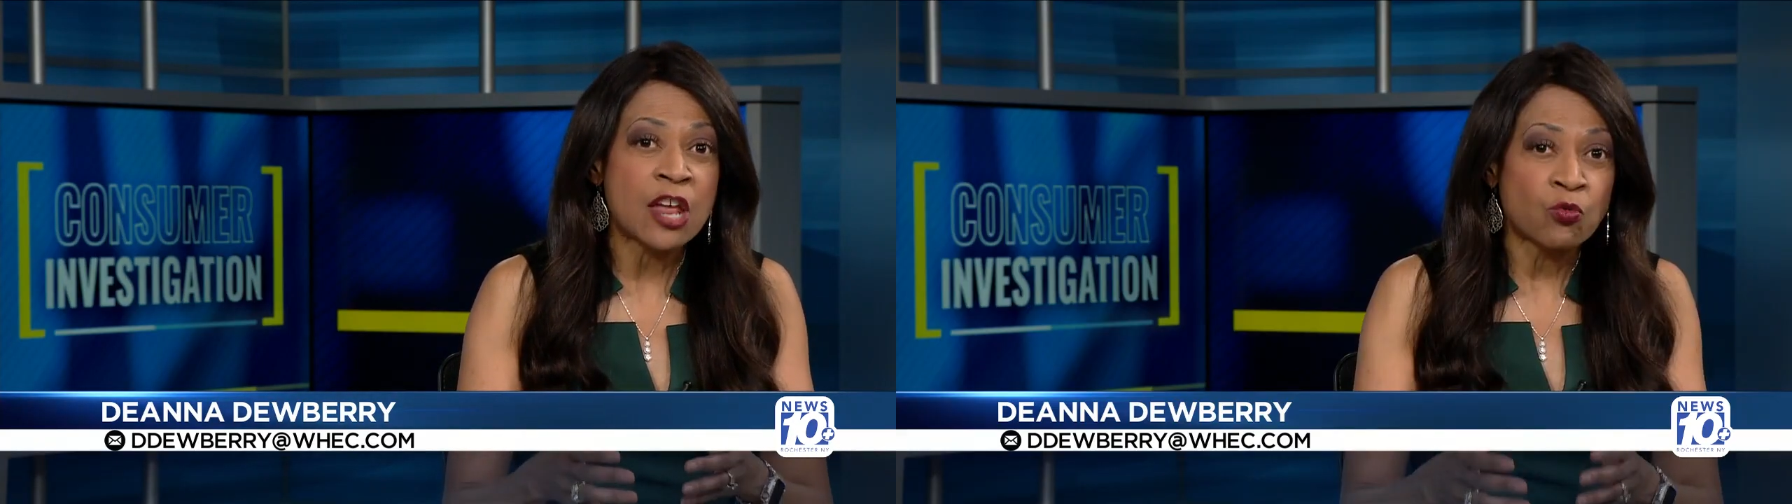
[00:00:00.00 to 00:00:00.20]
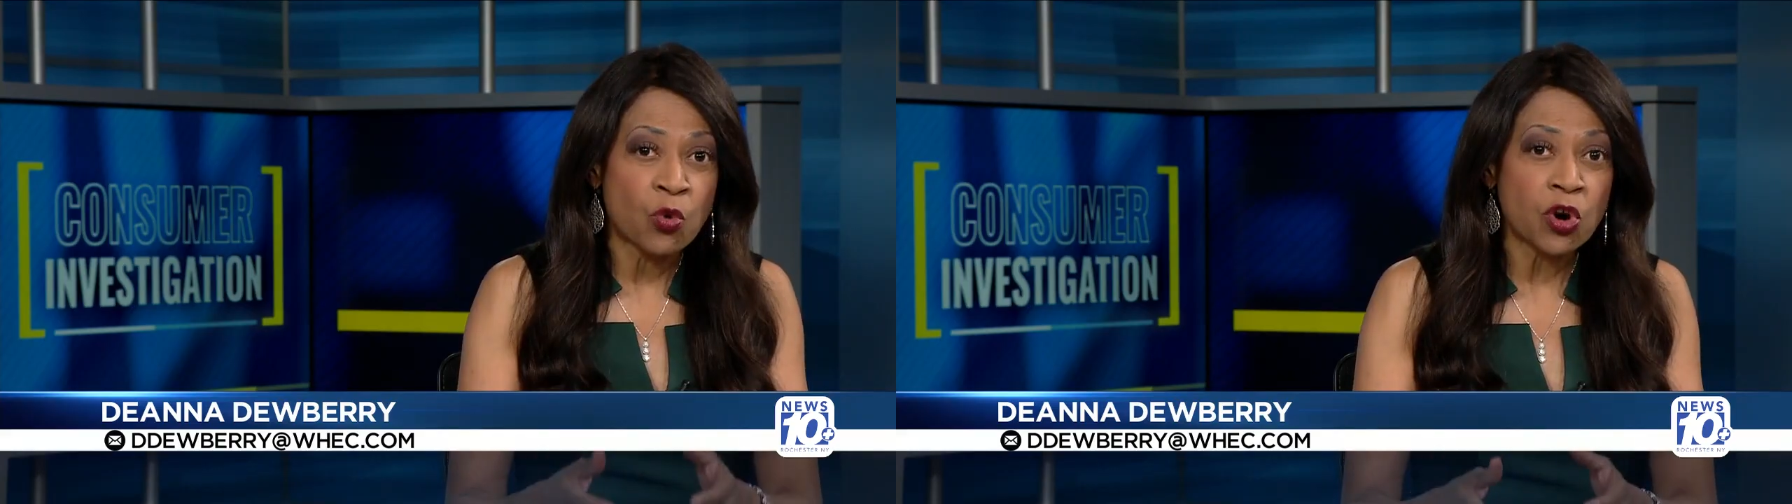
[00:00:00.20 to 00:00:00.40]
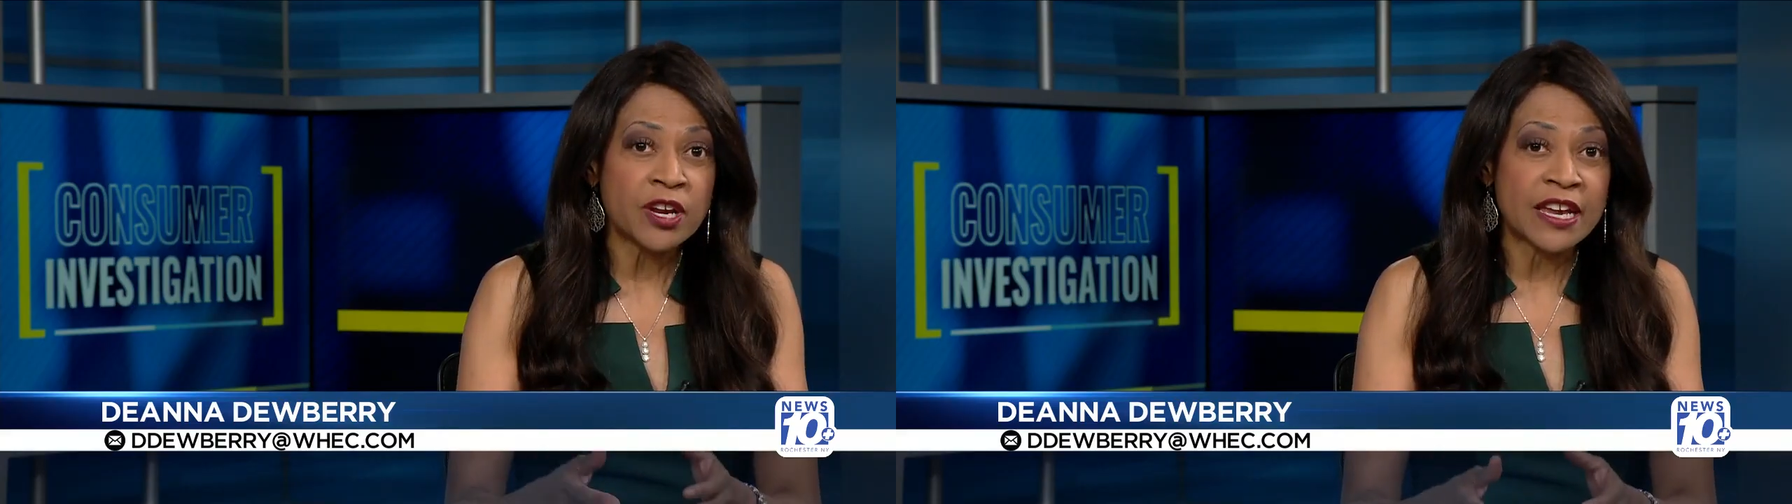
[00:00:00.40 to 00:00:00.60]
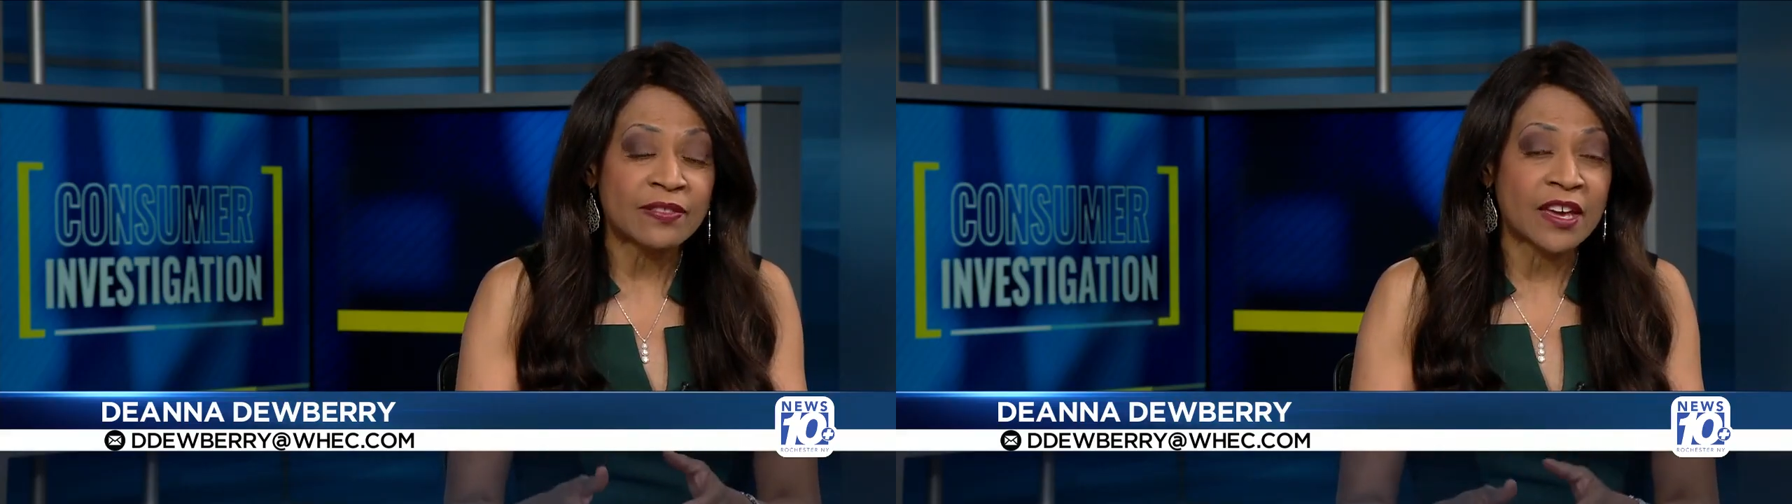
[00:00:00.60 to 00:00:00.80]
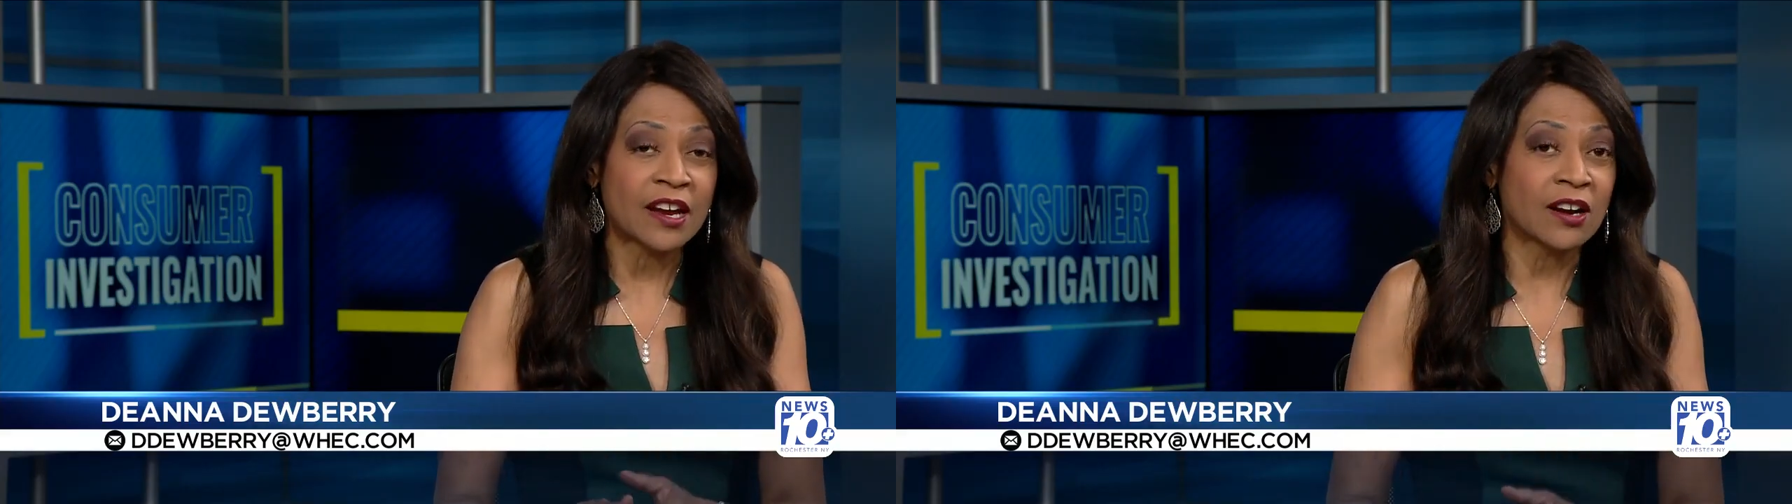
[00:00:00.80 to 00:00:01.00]
and
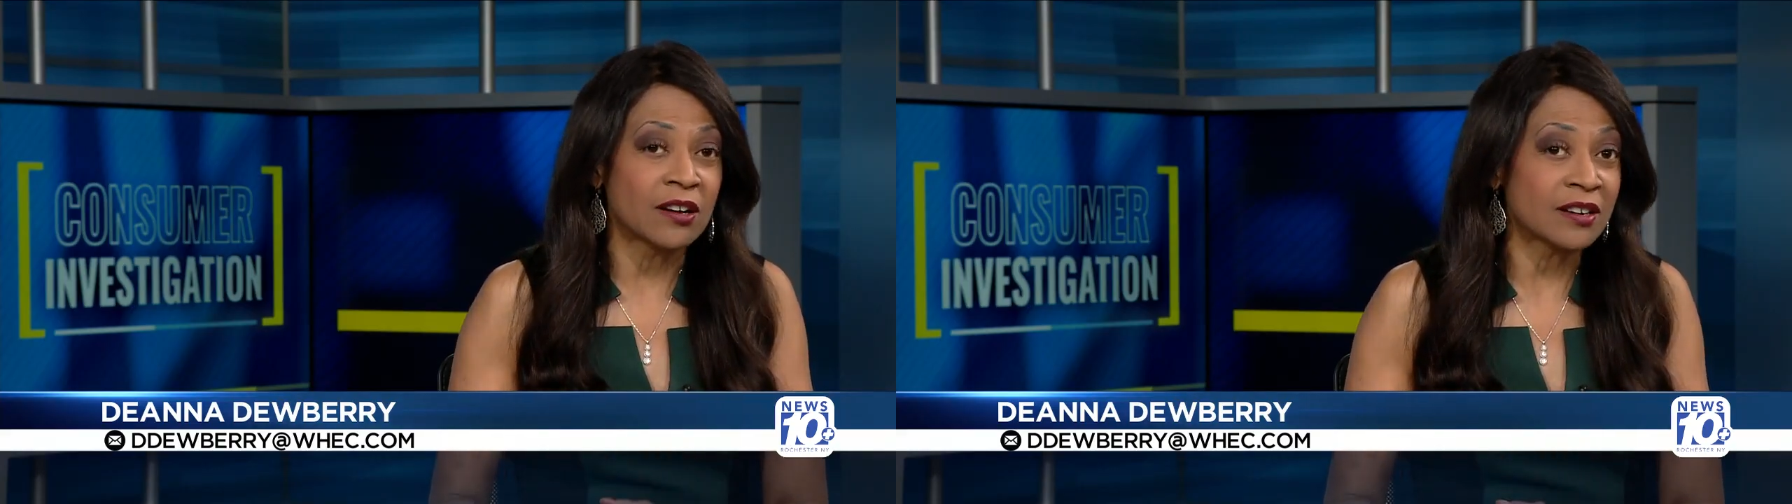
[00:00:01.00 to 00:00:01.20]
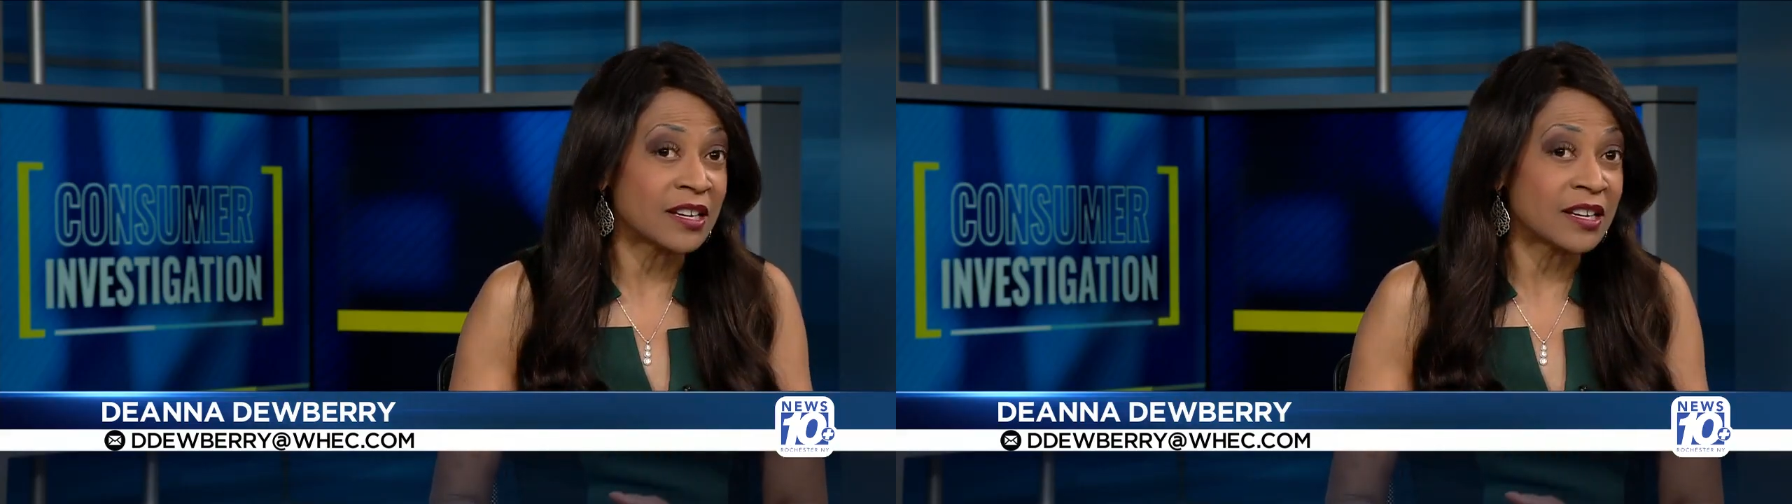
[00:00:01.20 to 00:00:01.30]
working there